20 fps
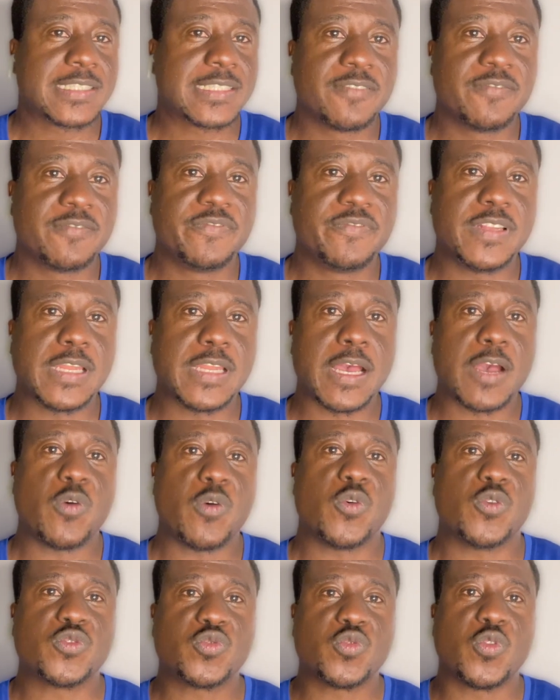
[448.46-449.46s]
Aston
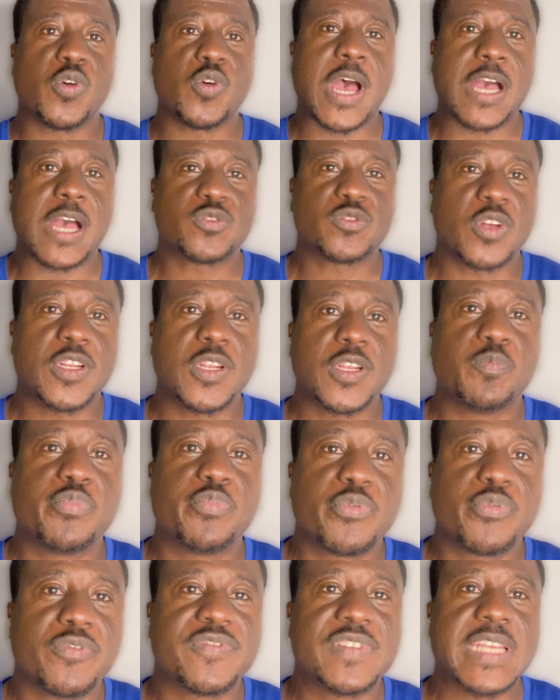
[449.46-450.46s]
Villa also
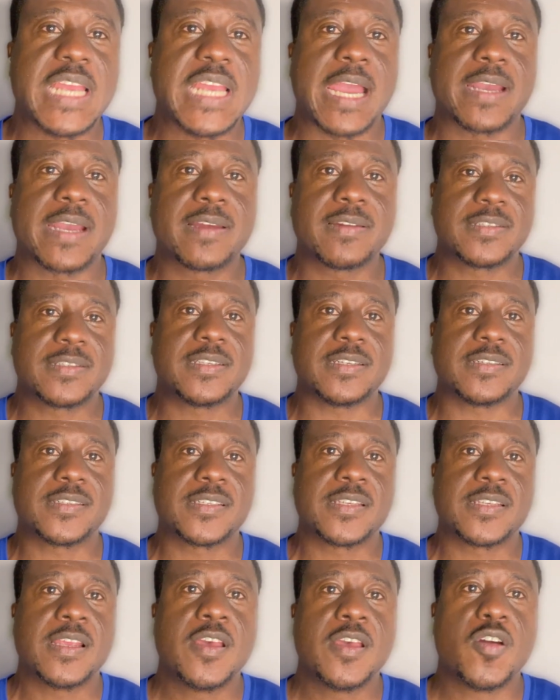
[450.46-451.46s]
actually proved their
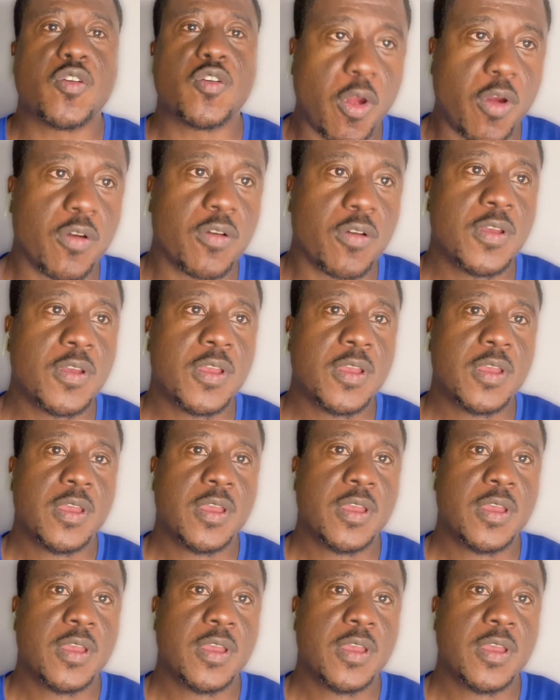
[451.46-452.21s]
critics wrong